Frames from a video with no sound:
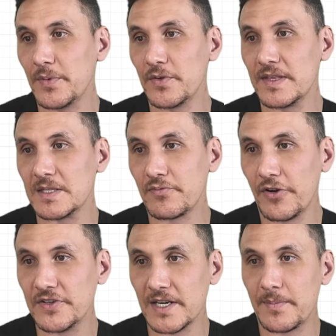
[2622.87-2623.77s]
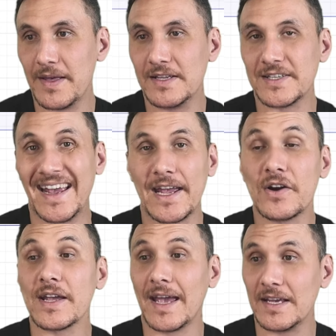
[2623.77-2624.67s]
build this project manager
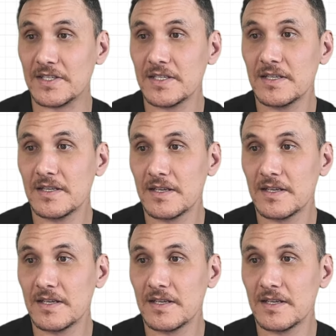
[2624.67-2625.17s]
AI agent,